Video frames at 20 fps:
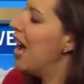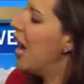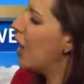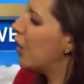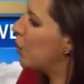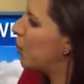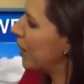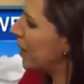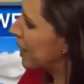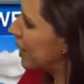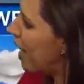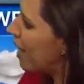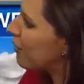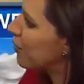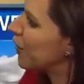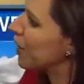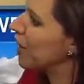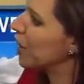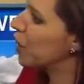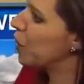A quick
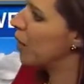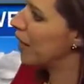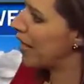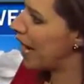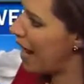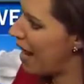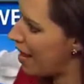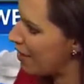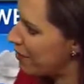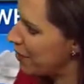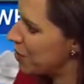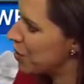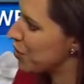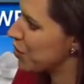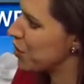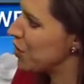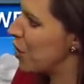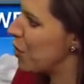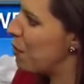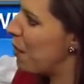covering, a quick half inch
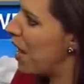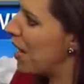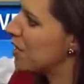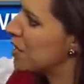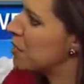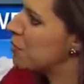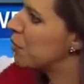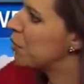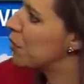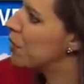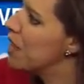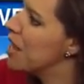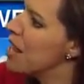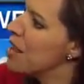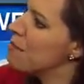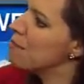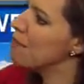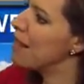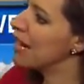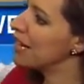of snow possible.
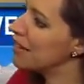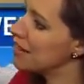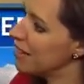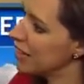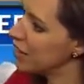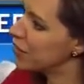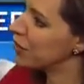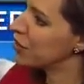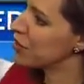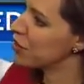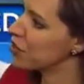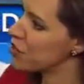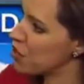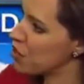May linger to